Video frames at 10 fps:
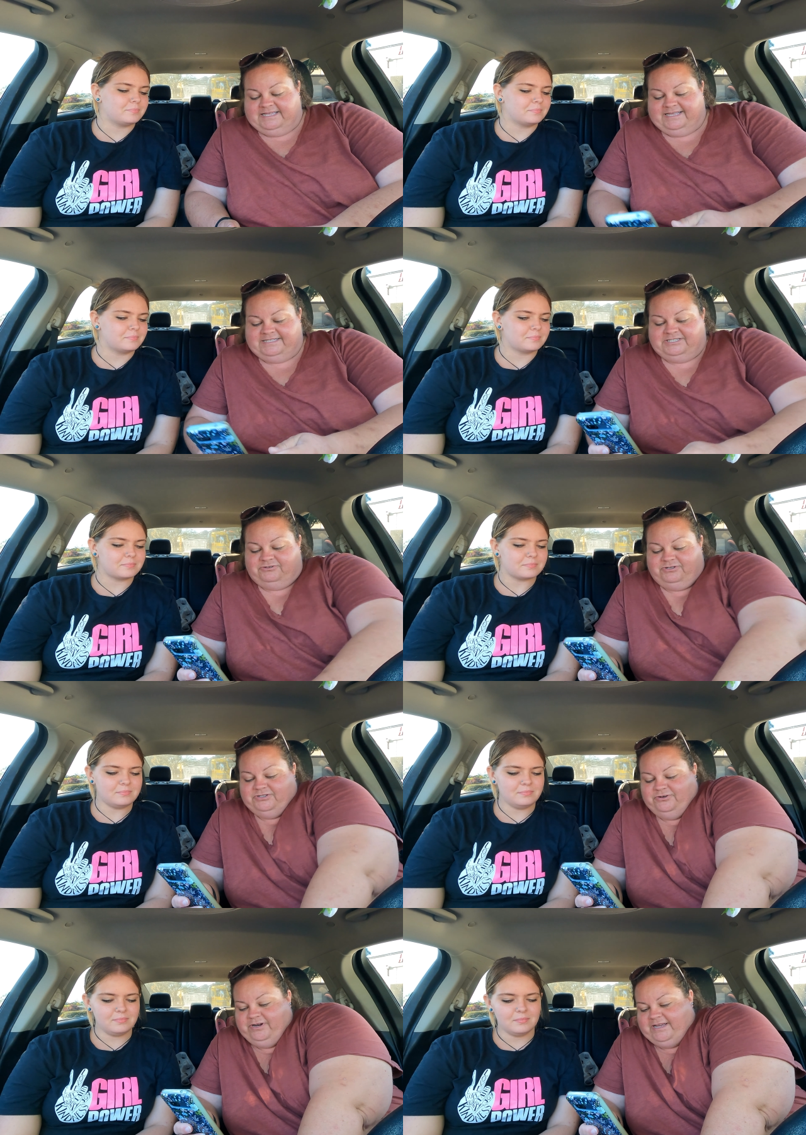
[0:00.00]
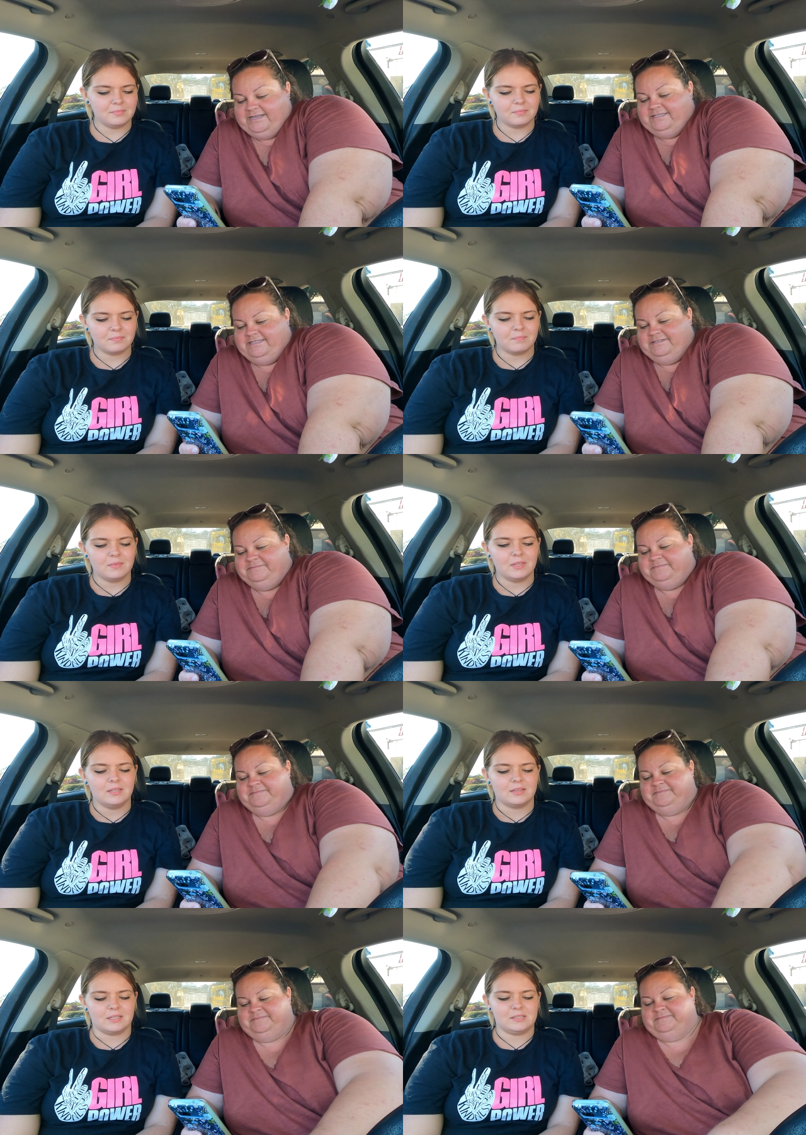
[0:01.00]
Speaker 1: say let's do dessert next.
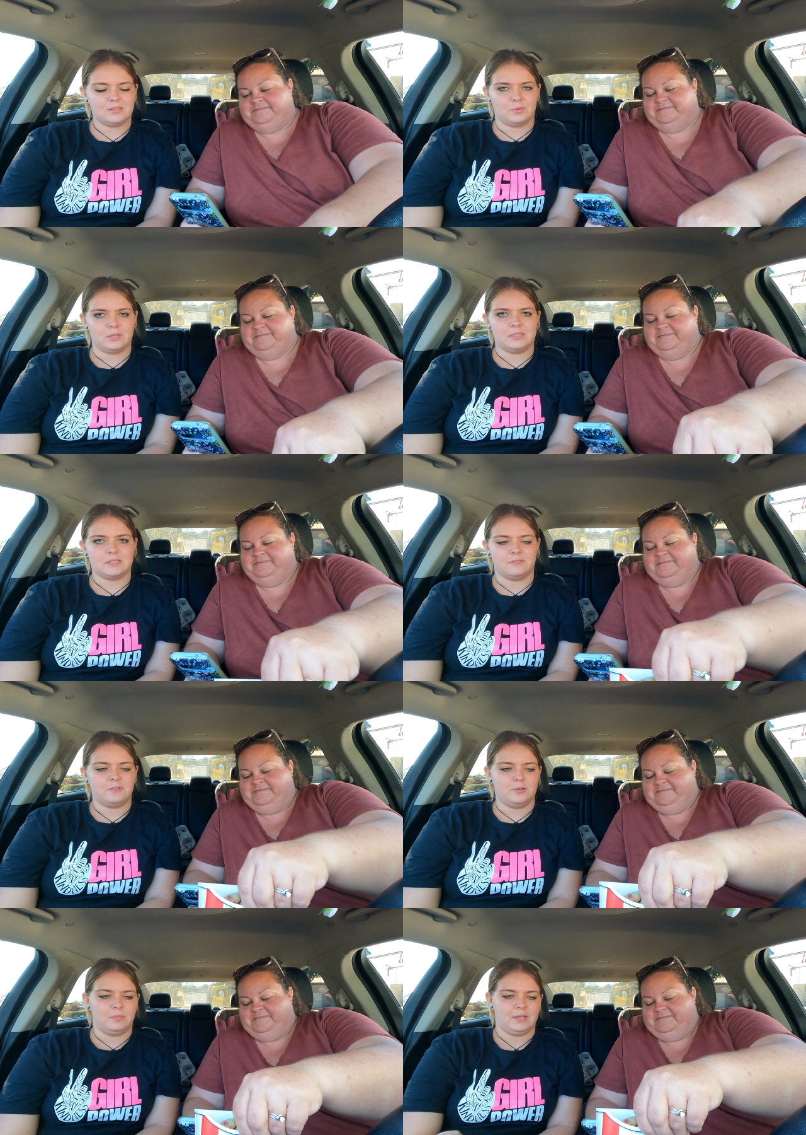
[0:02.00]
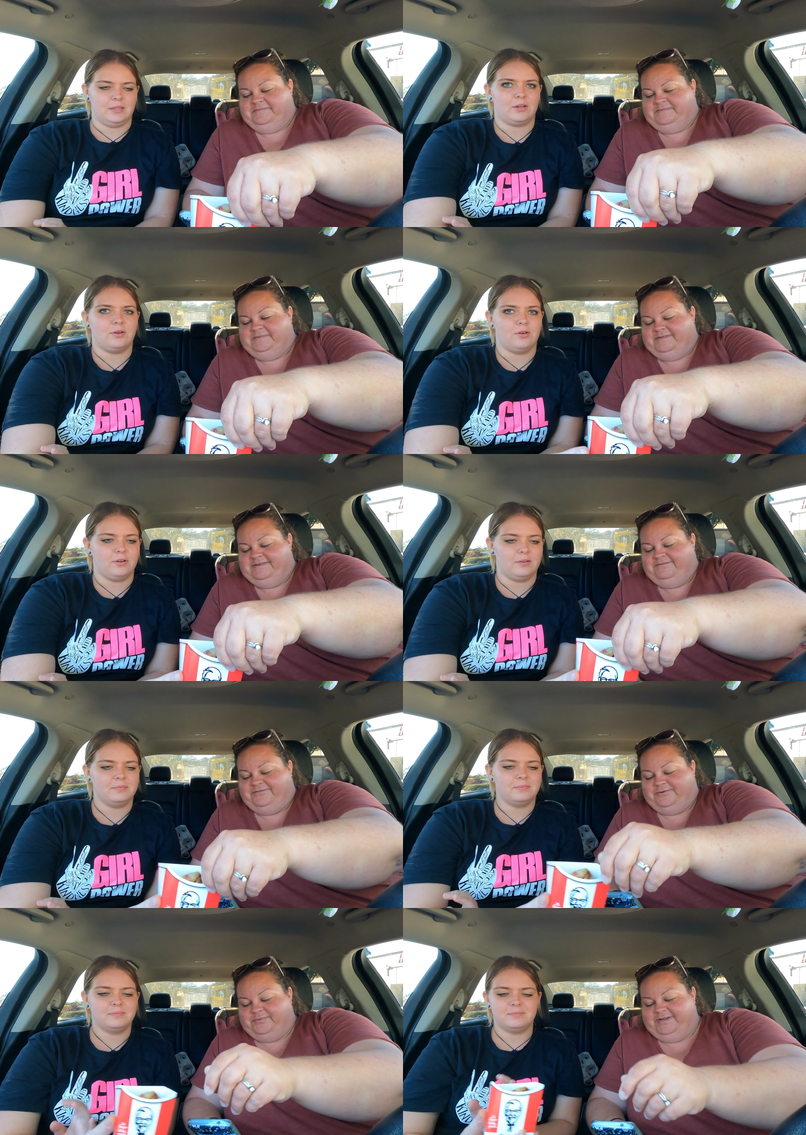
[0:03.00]
That's the risk of filming in the car.
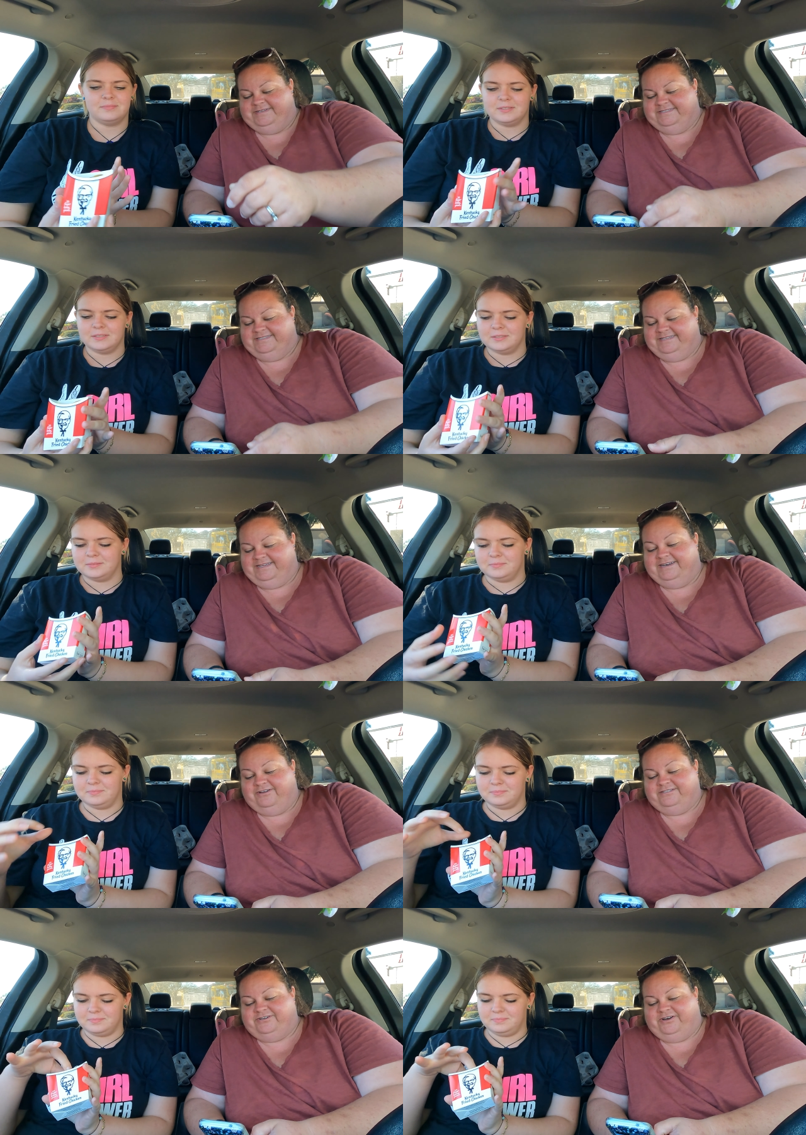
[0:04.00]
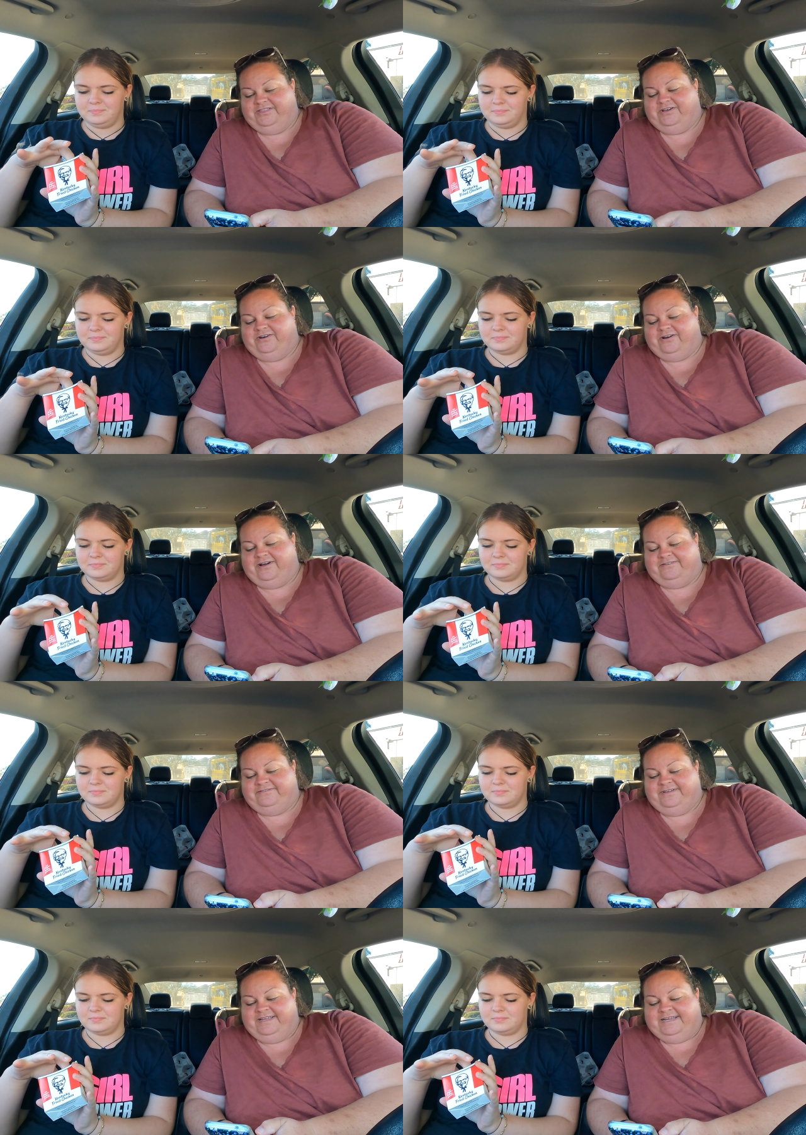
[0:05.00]
For reals, and not turning the car off.
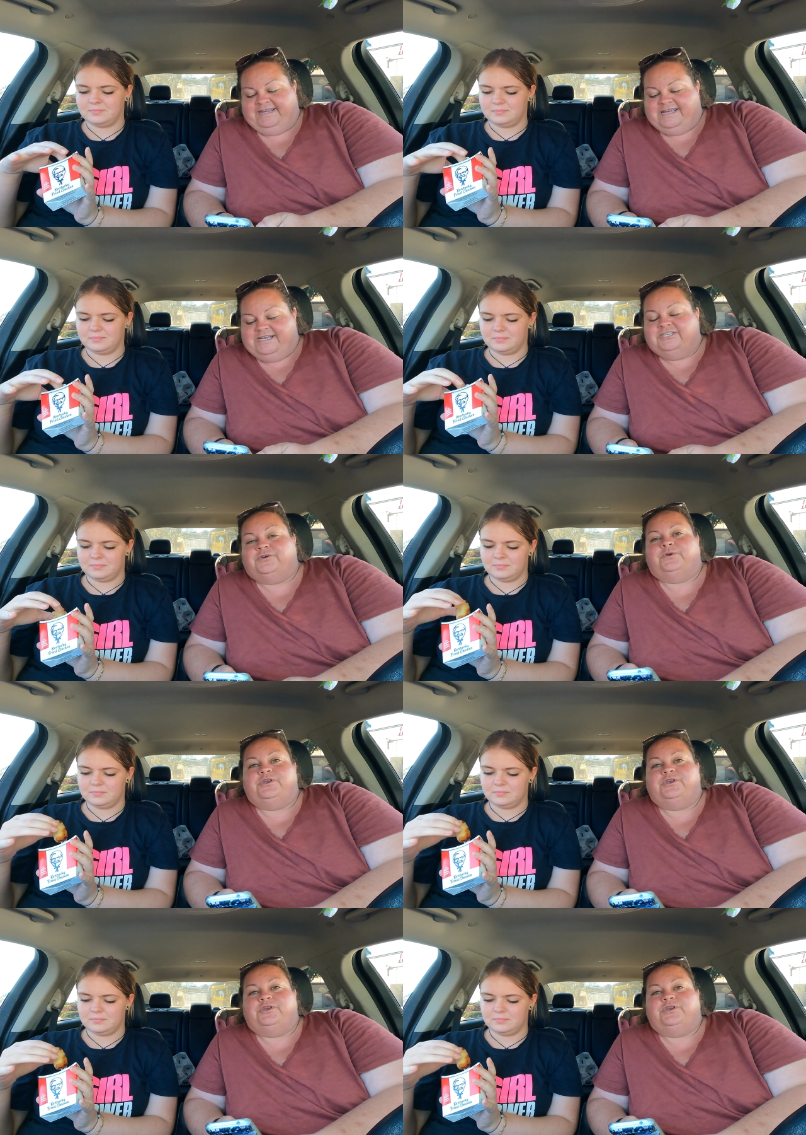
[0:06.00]
So